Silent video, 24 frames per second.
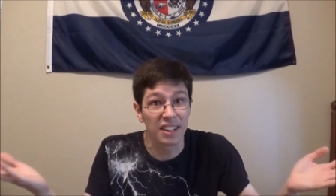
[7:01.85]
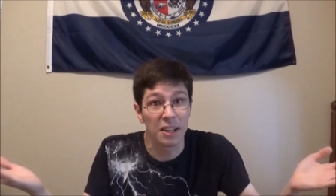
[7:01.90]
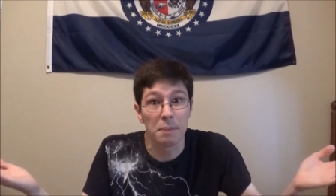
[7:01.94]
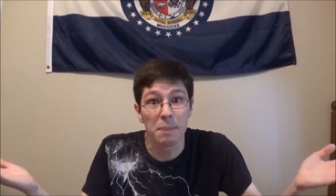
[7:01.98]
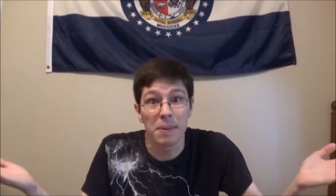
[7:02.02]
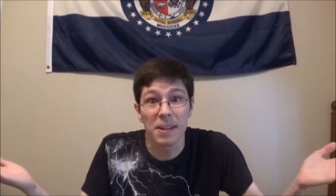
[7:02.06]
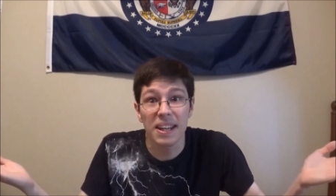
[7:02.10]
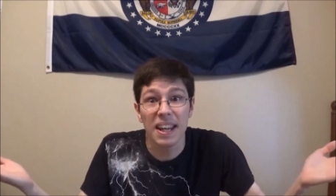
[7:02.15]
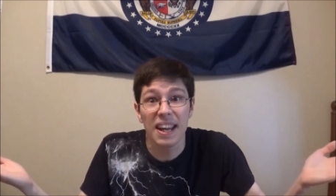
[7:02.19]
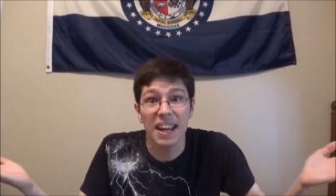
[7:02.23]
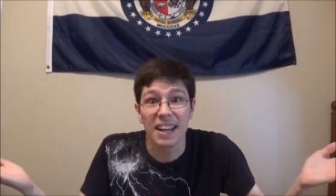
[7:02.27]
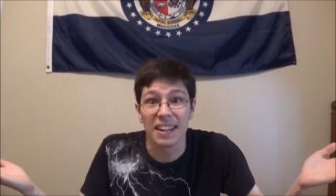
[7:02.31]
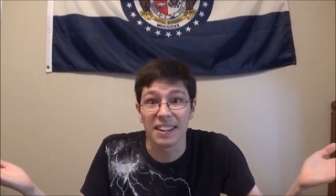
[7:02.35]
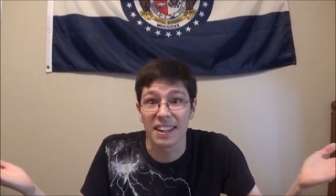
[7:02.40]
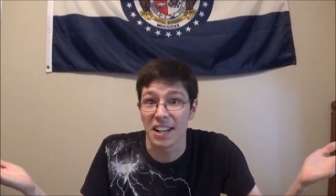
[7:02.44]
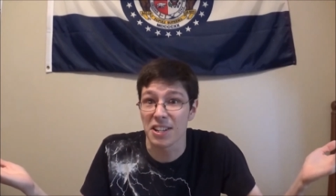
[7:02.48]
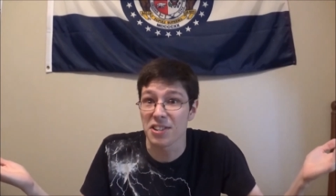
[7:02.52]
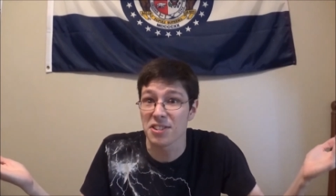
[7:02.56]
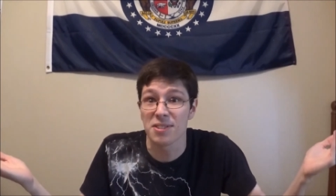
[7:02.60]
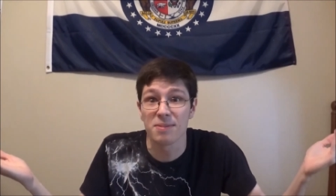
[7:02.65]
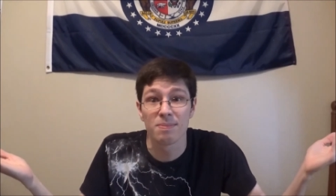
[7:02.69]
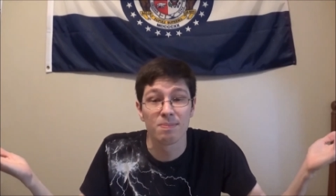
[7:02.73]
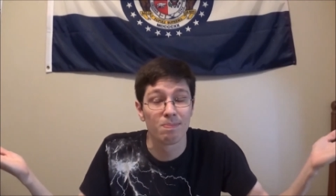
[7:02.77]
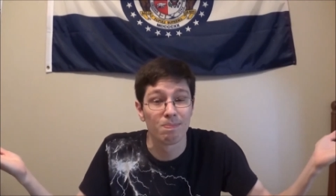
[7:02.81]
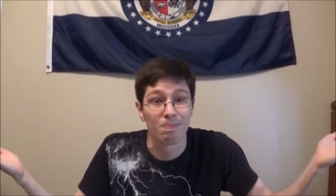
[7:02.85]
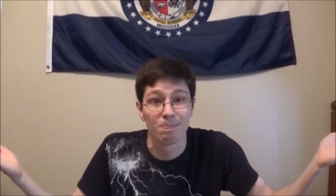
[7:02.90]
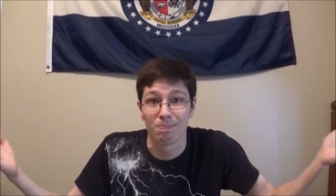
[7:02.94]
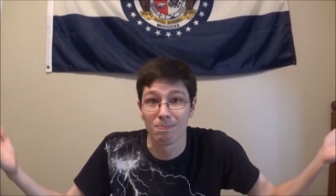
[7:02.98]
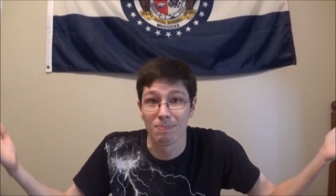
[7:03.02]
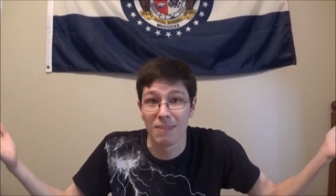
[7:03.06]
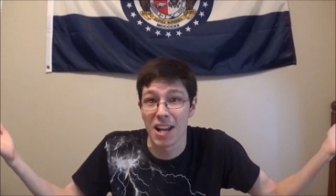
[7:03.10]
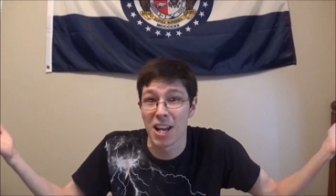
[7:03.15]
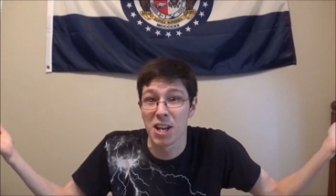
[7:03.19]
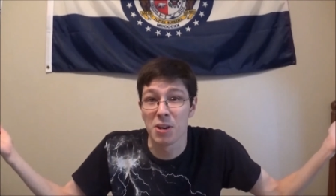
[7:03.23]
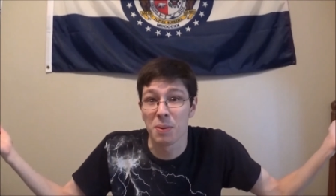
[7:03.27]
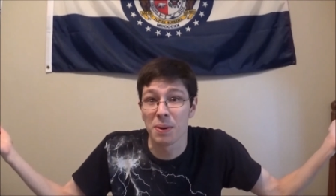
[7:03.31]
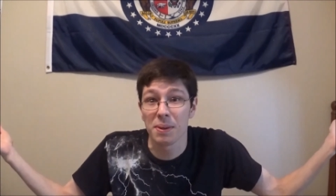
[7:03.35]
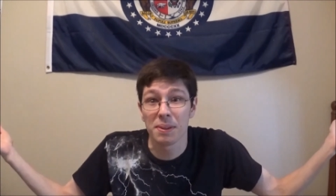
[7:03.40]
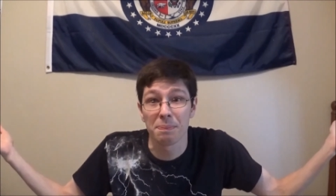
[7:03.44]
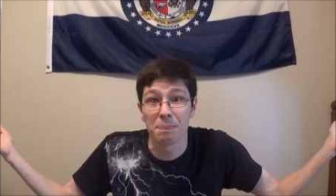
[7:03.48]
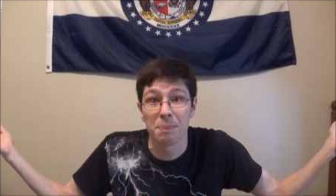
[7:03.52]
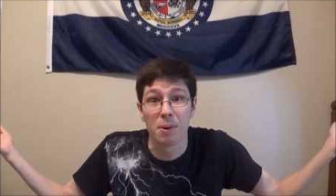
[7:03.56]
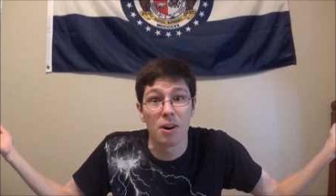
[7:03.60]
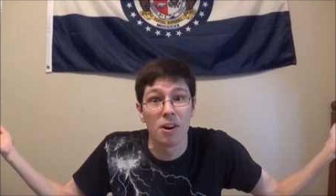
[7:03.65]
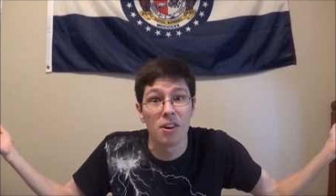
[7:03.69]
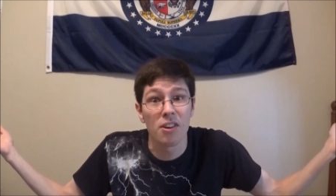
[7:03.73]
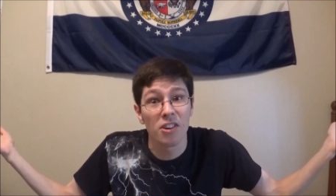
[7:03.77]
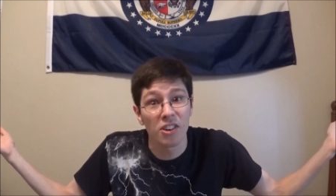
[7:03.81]
them be gay. That's that's what
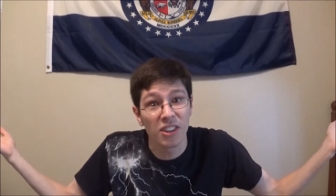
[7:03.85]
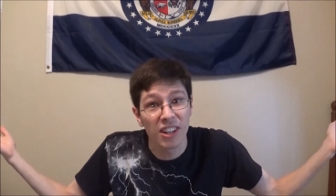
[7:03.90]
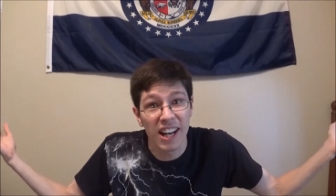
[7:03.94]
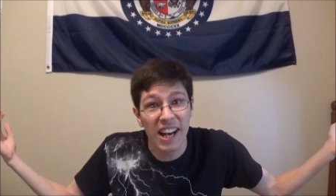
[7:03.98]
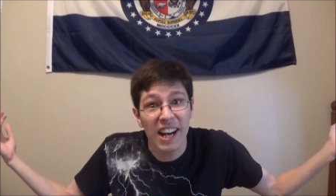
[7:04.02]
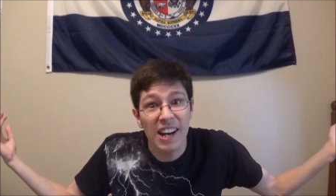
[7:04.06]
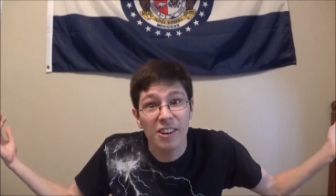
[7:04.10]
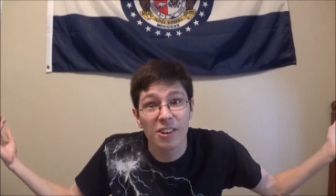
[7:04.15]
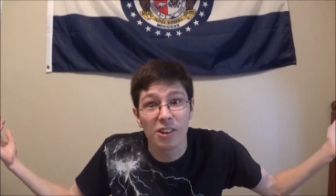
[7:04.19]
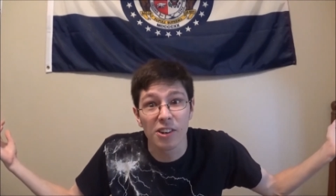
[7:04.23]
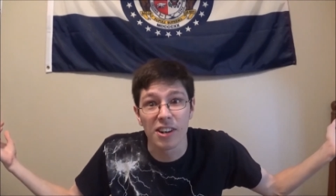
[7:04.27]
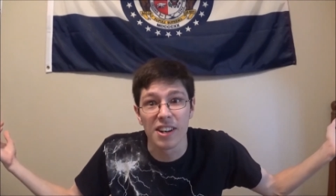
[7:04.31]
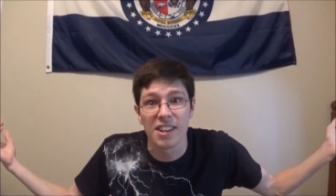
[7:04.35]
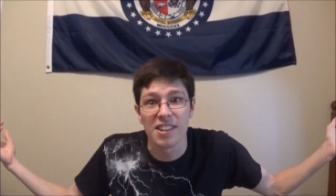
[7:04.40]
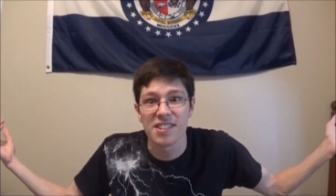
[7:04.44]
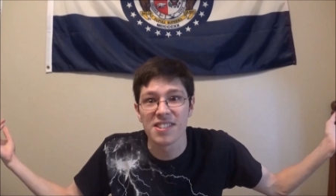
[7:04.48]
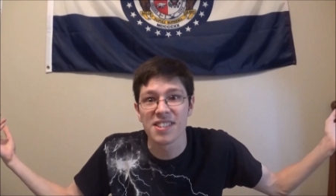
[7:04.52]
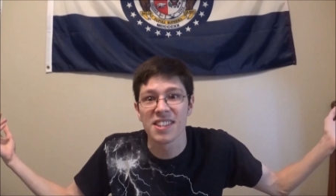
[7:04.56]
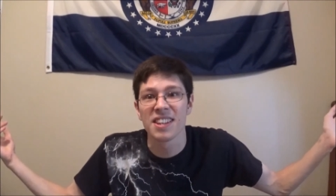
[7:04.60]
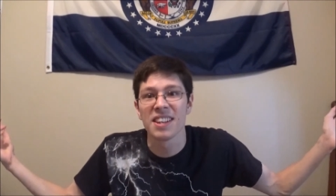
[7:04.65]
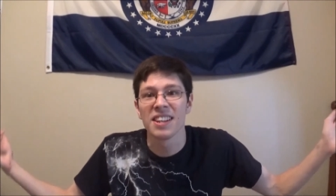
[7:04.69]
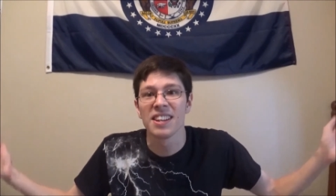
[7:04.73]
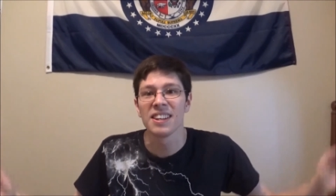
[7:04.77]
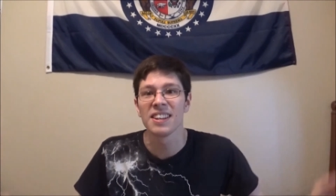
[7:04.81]
part of their character is.